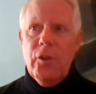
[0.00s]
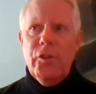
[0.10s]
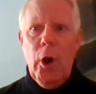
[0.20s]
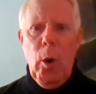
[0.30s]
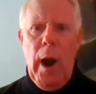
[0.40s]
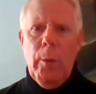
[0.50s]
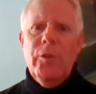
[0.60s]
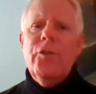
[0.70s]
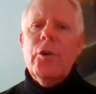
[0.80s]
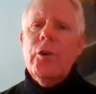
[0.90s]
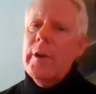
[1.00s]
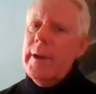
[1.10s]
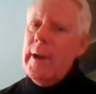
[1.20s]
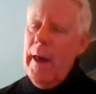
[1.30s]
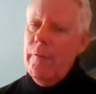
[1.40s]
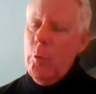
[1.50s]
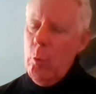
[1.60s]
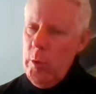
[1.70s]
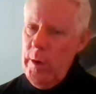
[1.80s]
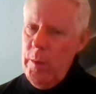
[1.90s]
So I would certainly kind of
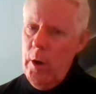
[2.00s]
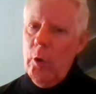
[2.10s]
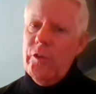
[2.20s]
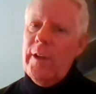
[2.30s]
read those